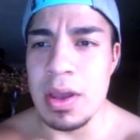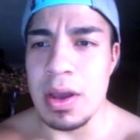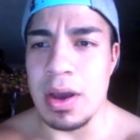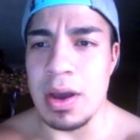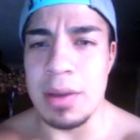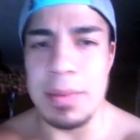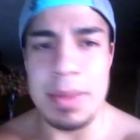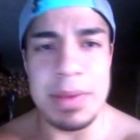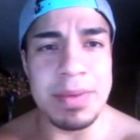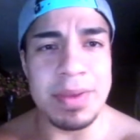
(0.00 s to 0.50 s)

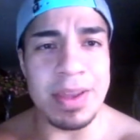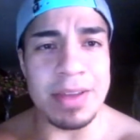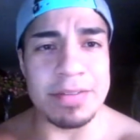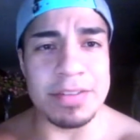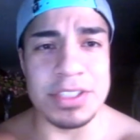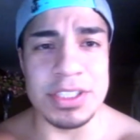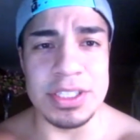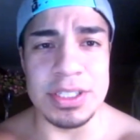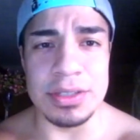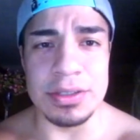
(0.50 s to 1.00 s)
Maybe you
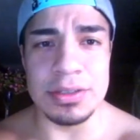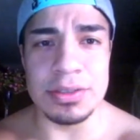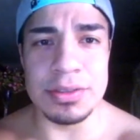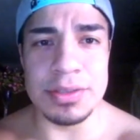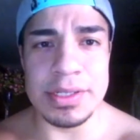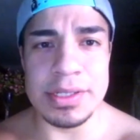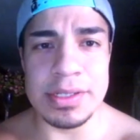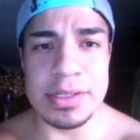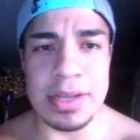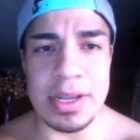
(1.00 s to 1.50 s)
have
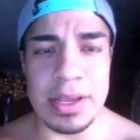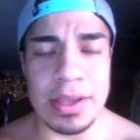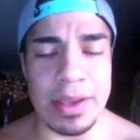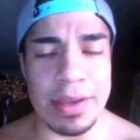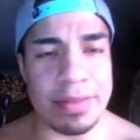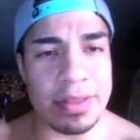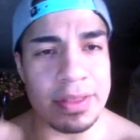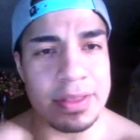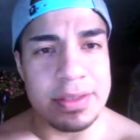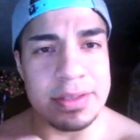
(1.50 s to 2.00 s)
children that
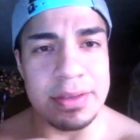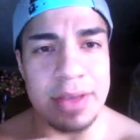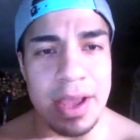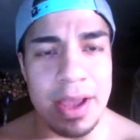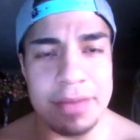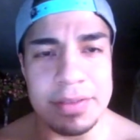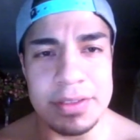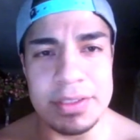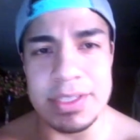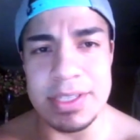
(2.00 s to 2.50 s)
you
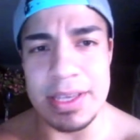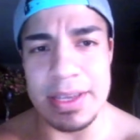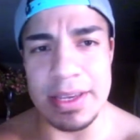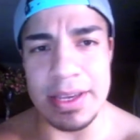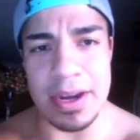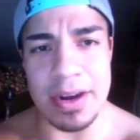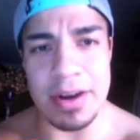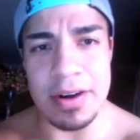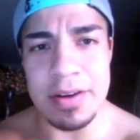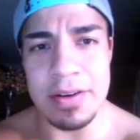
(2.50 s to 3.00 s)
have to take
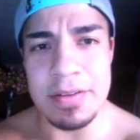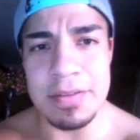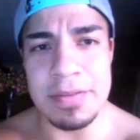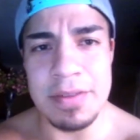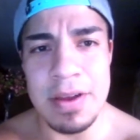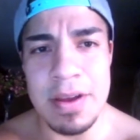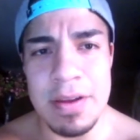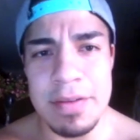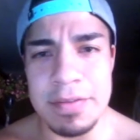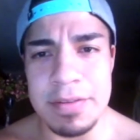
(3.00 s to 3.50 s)
care of
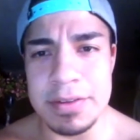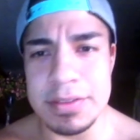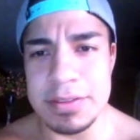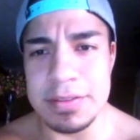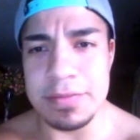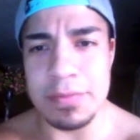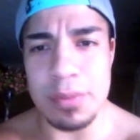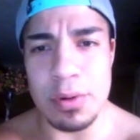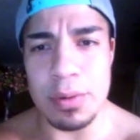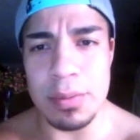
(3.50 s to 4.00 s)
first
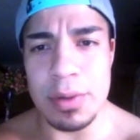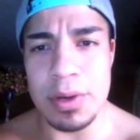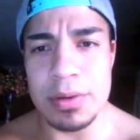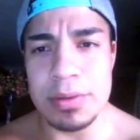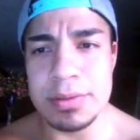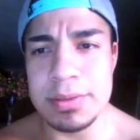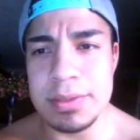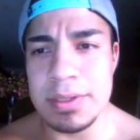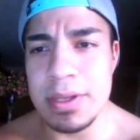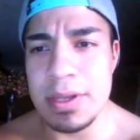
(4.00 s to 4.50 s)
and
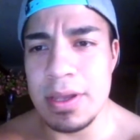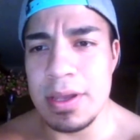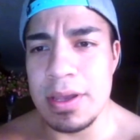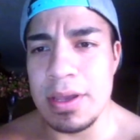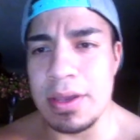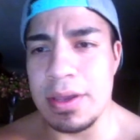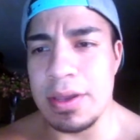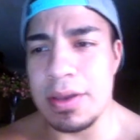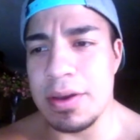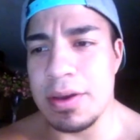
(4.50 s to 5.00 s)
foremost.
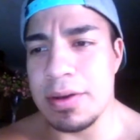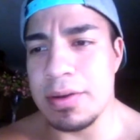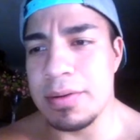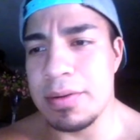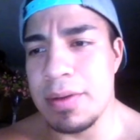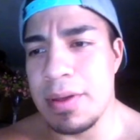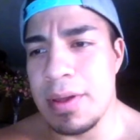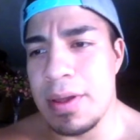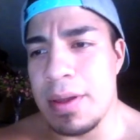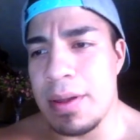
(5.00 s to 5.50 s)

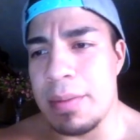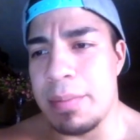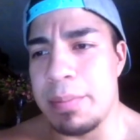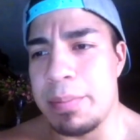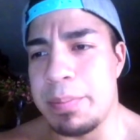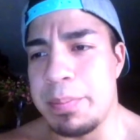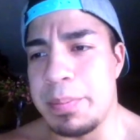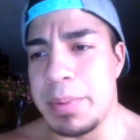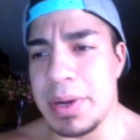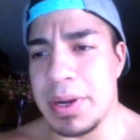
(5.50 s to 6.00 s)

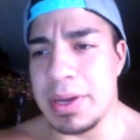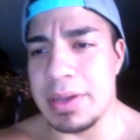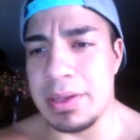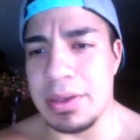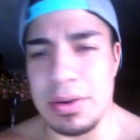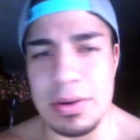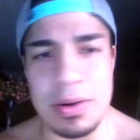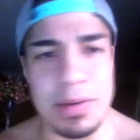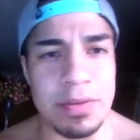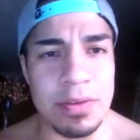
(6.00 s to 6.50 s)
But
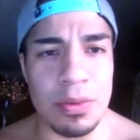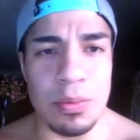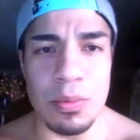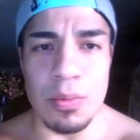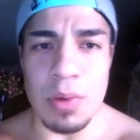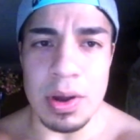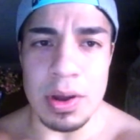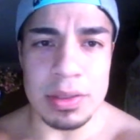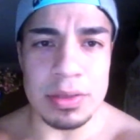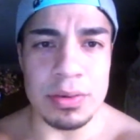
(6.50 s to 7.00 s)
if you
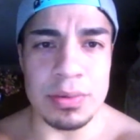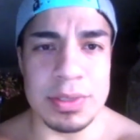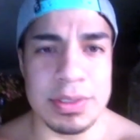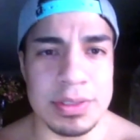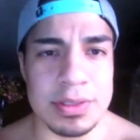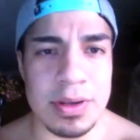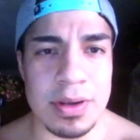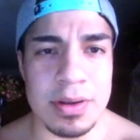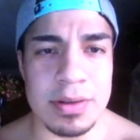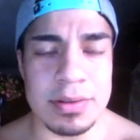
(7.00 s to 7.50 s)
want the
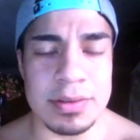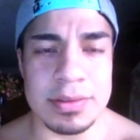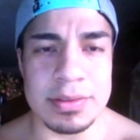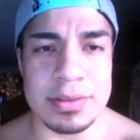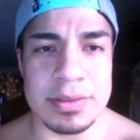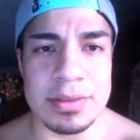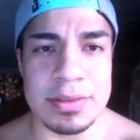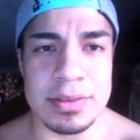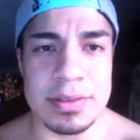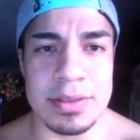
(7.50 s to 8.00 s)

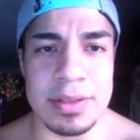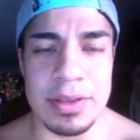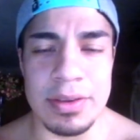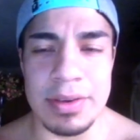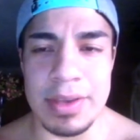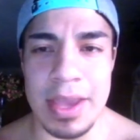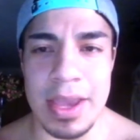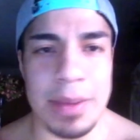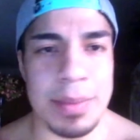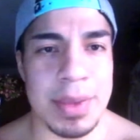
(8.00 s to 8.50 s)
results and you
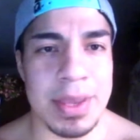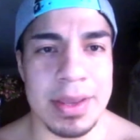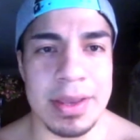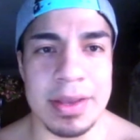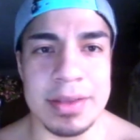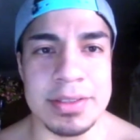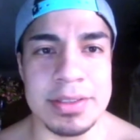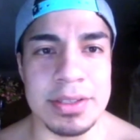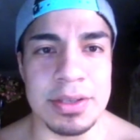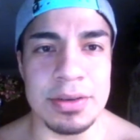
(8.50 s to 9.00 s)
can't make
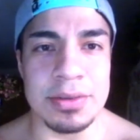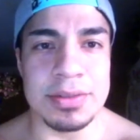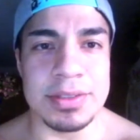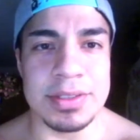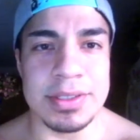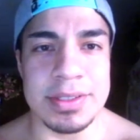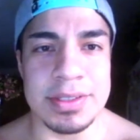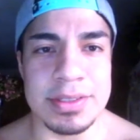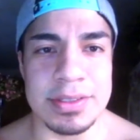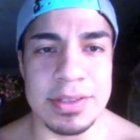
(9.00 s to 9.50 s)

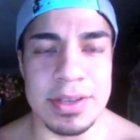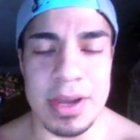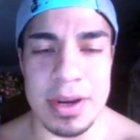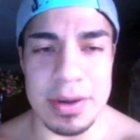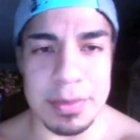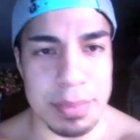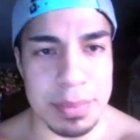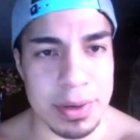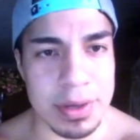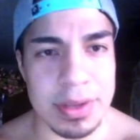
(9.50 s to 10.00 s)
excuses, you got
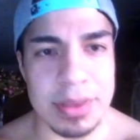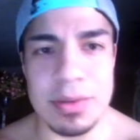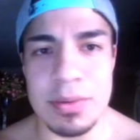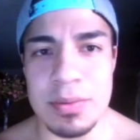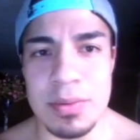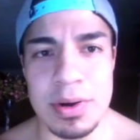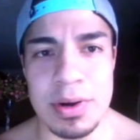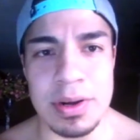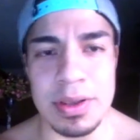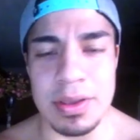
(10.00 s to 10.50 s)
to put in the
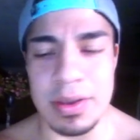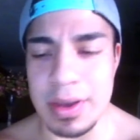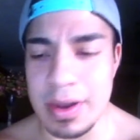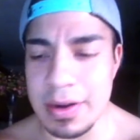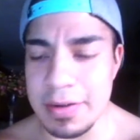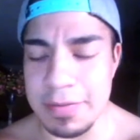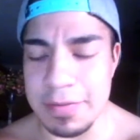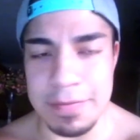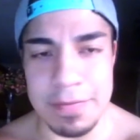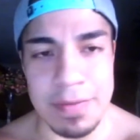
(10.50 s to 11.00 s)
work. You got
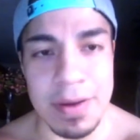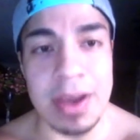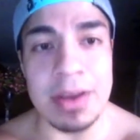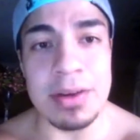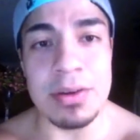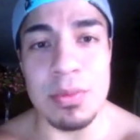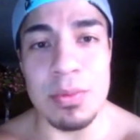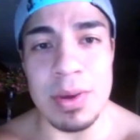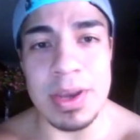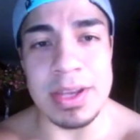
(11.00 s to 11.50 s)
to
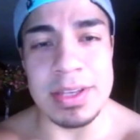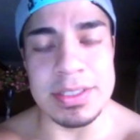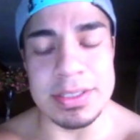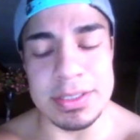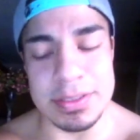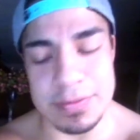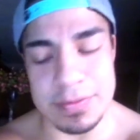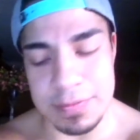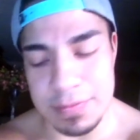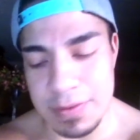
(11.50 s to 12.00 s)
find a way.
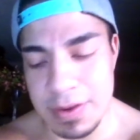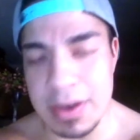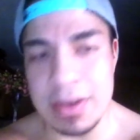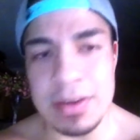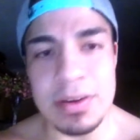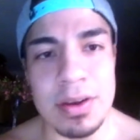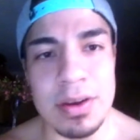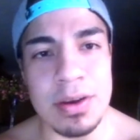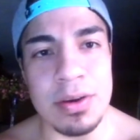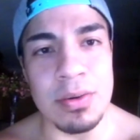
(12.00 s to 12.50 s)
Just
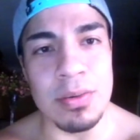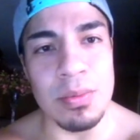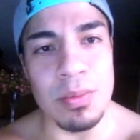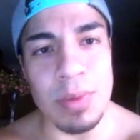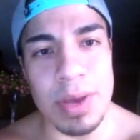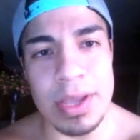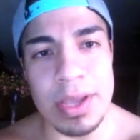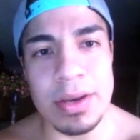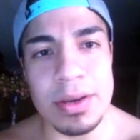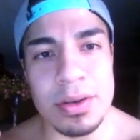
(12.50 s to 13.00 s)
find a
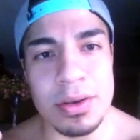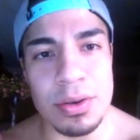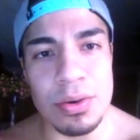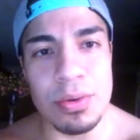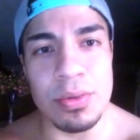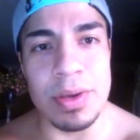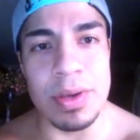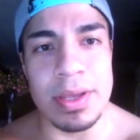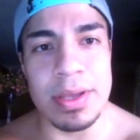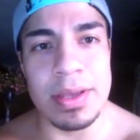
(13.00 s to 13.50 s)
way to
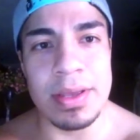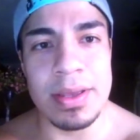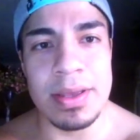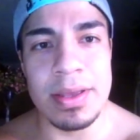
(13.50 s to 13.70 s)
do it.